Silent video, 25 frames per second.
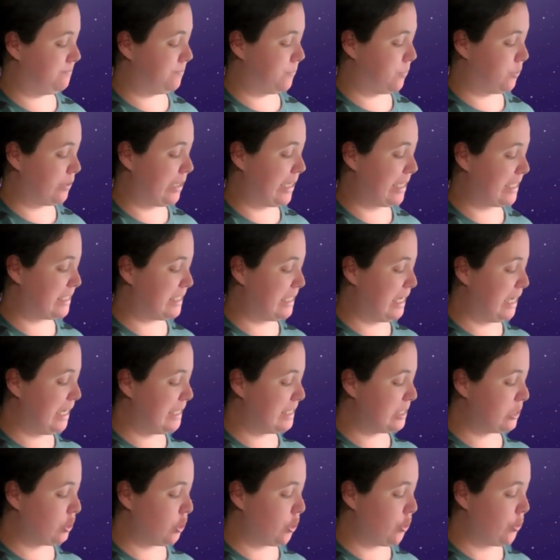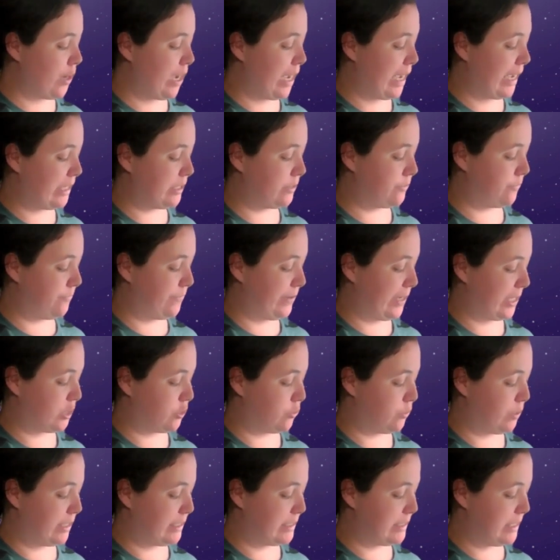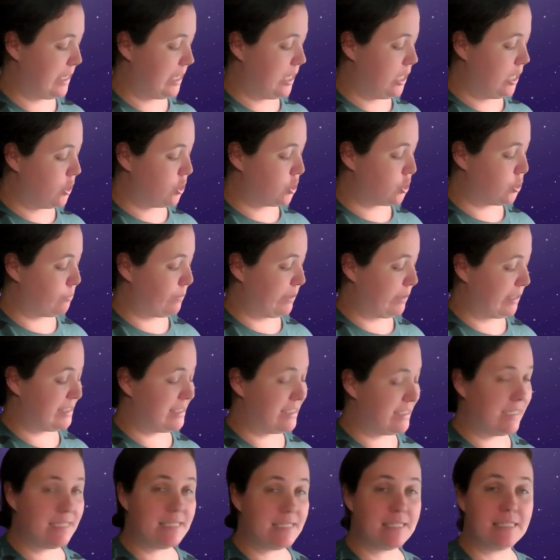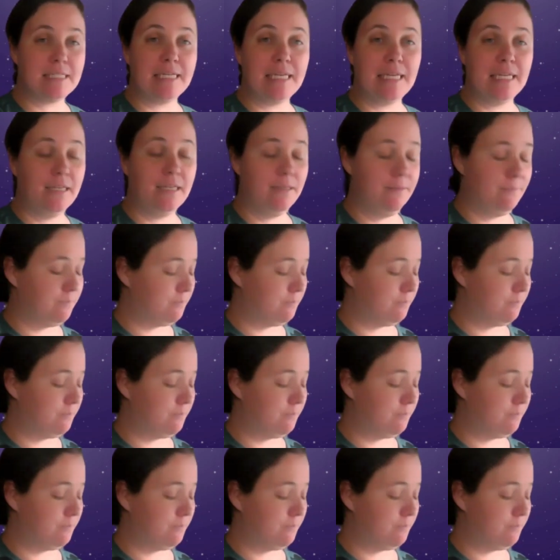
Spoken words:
Okay, so now let's go and factorize. So my 16,